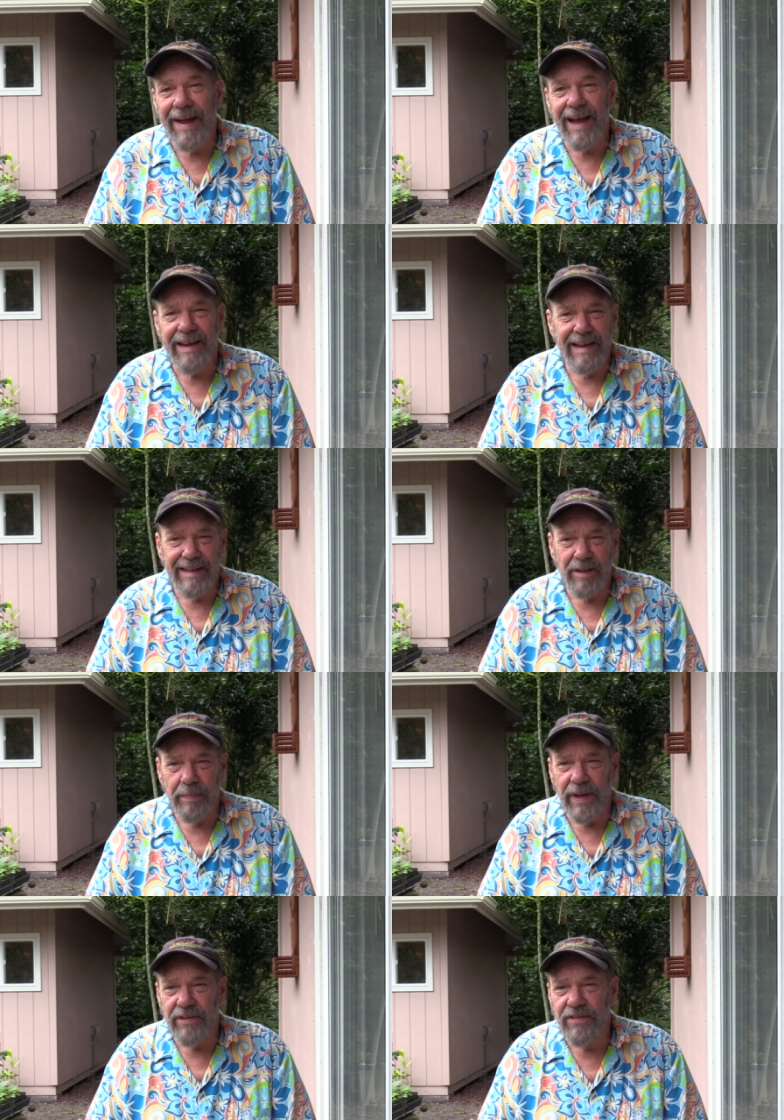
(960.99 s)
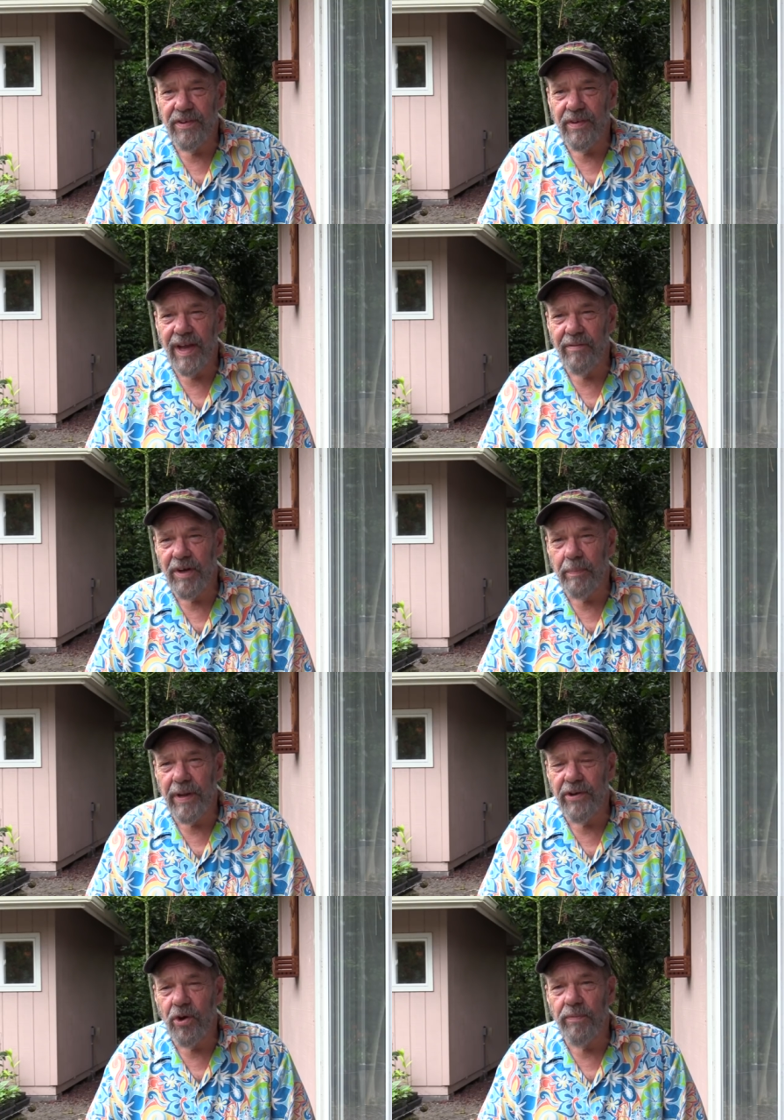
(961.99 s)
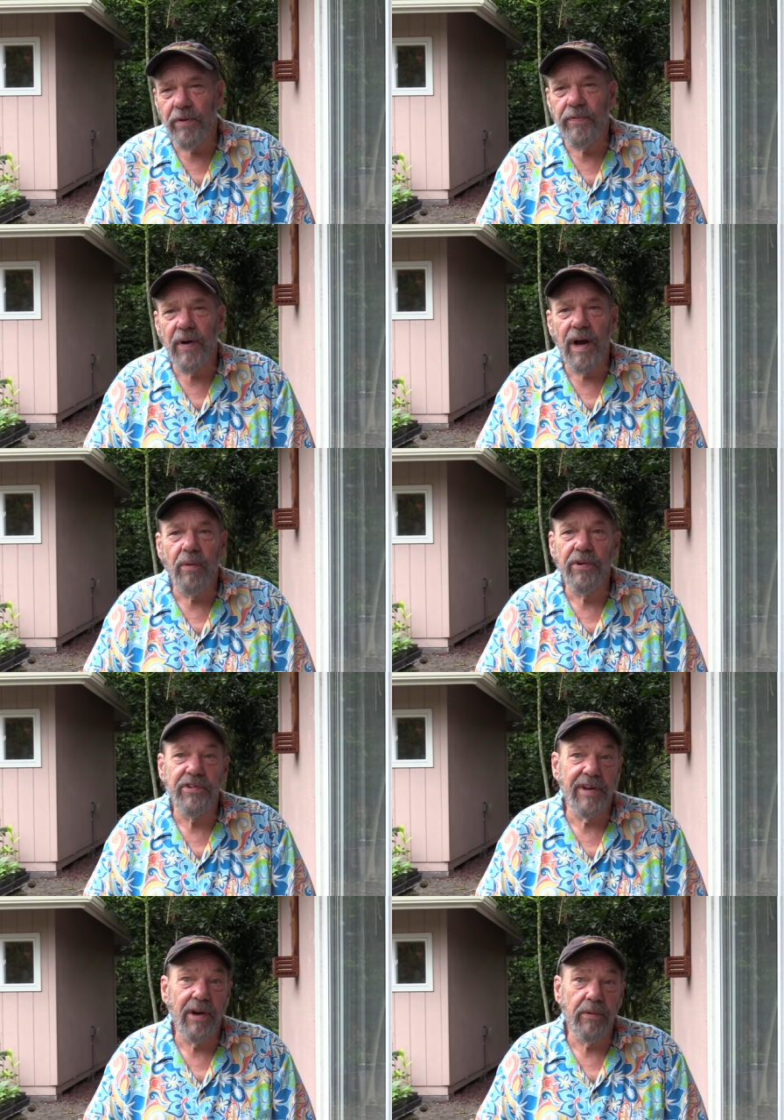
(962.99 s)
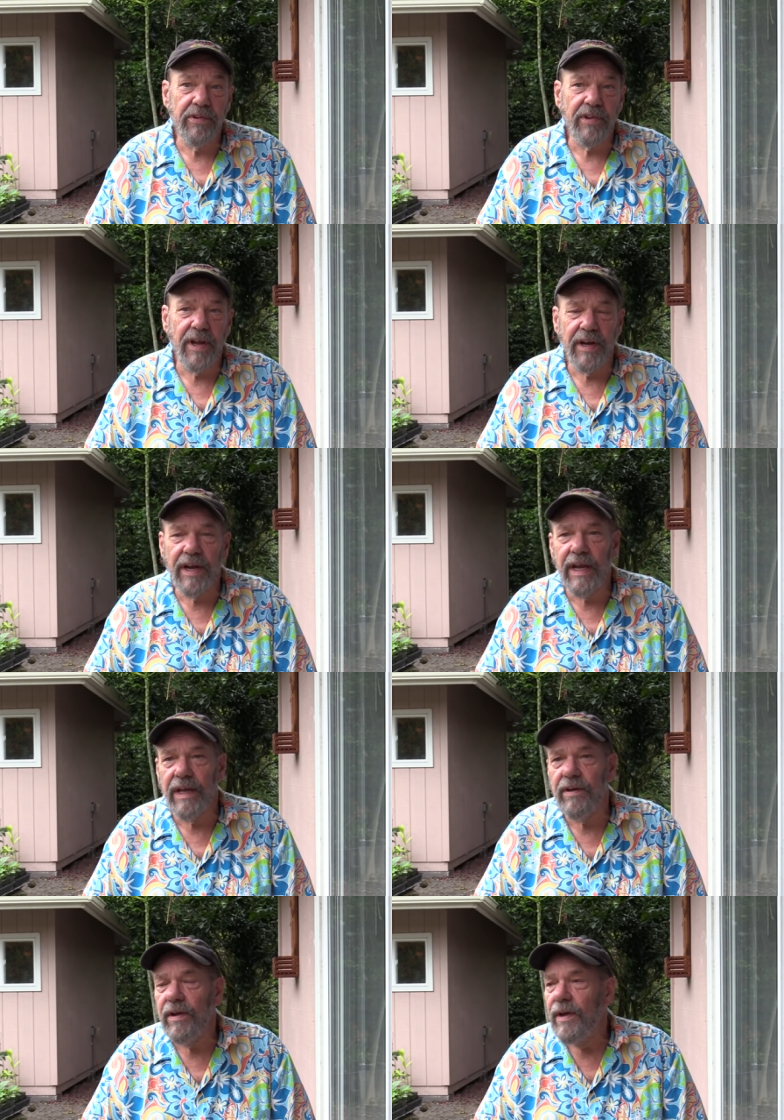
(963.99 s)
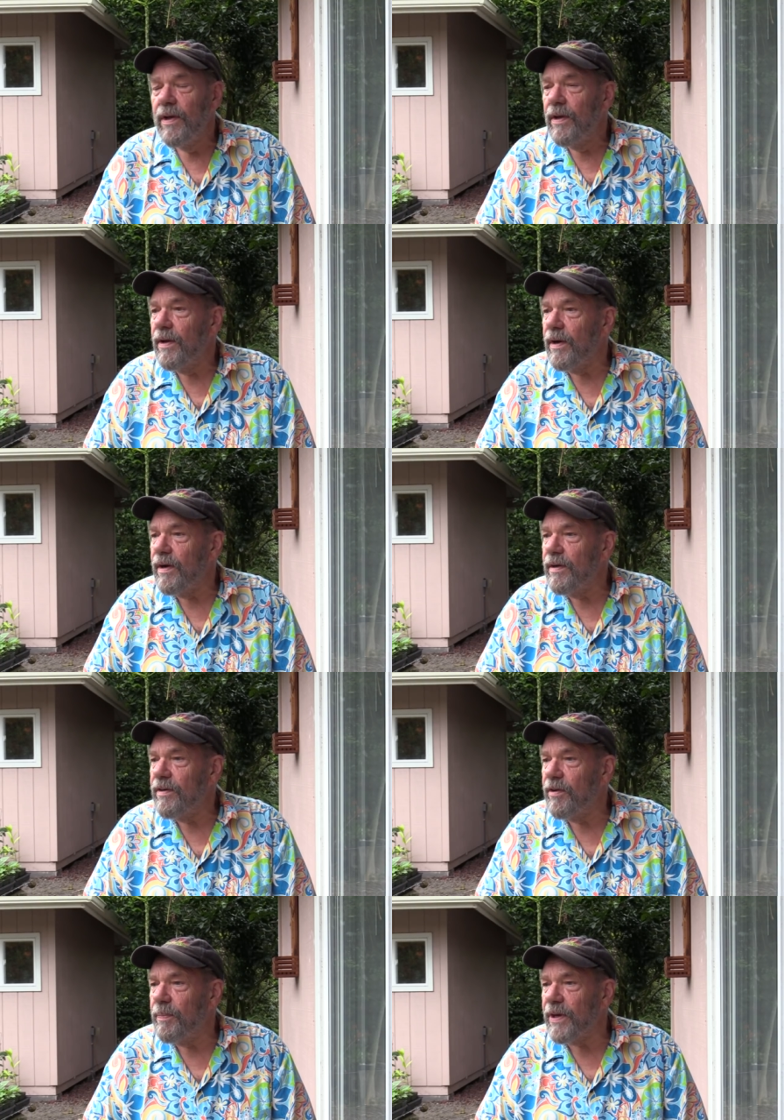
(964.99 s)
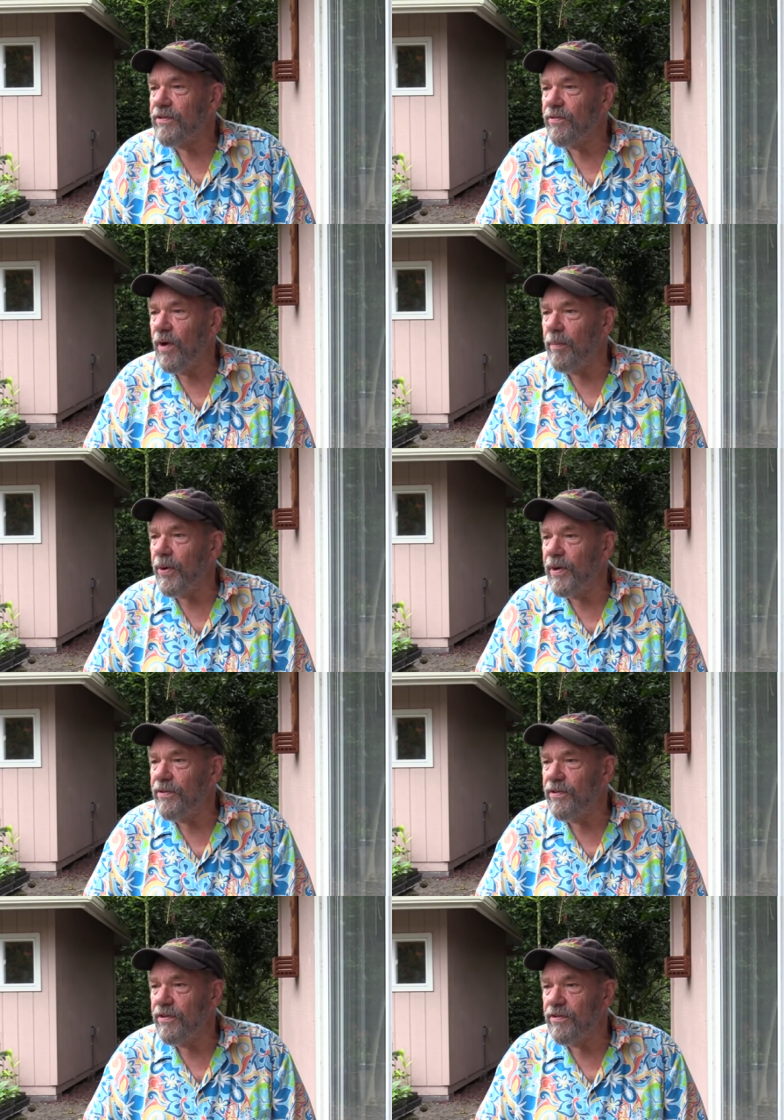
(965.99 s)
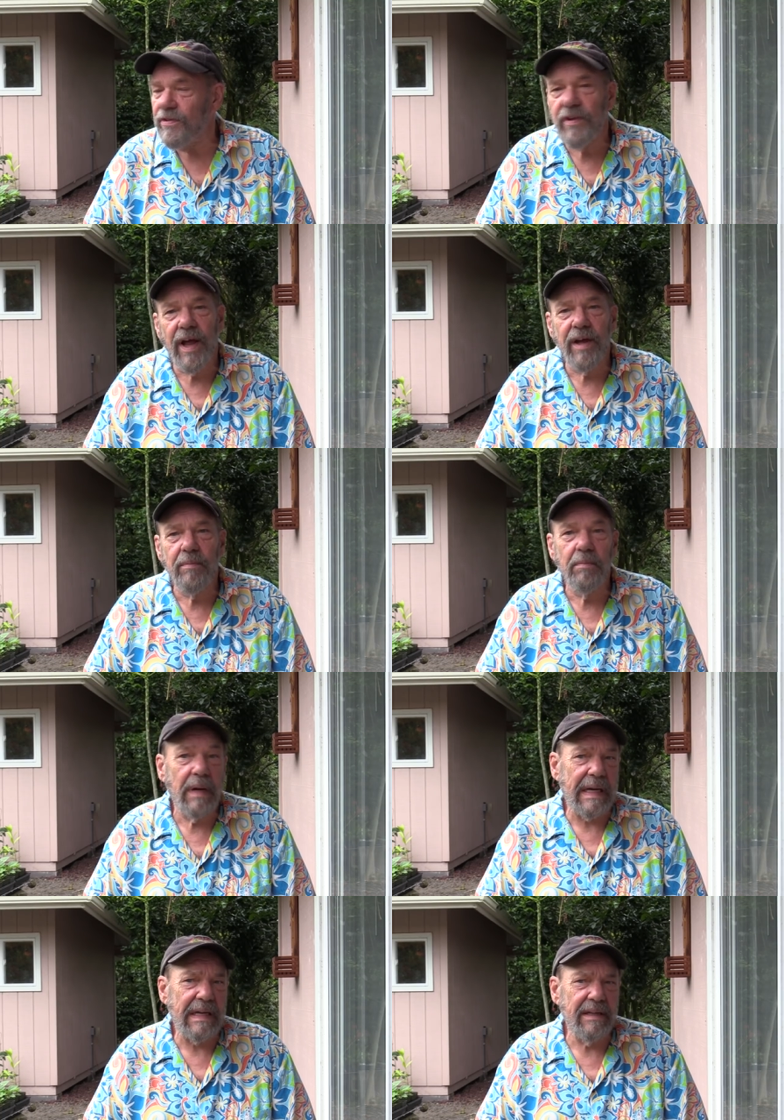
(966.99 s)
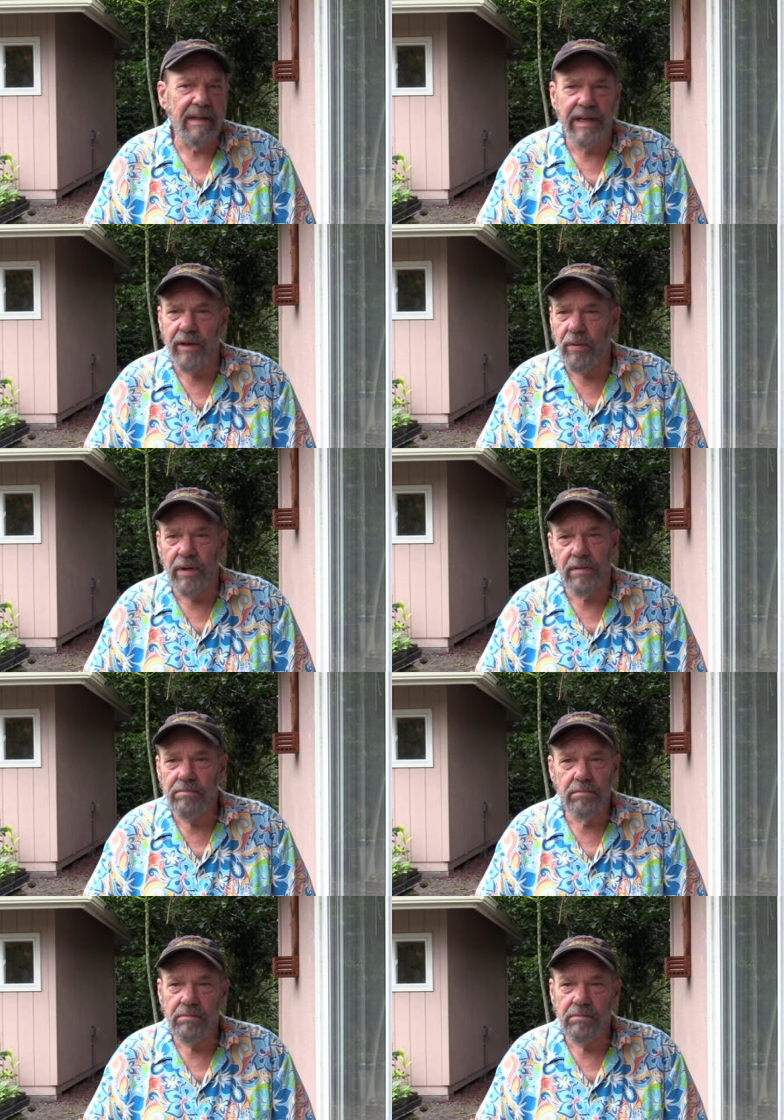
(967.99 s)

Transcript: back ain't the best. Having to bend over for hours and hours on end uh, to pick strawberries is not my line of work.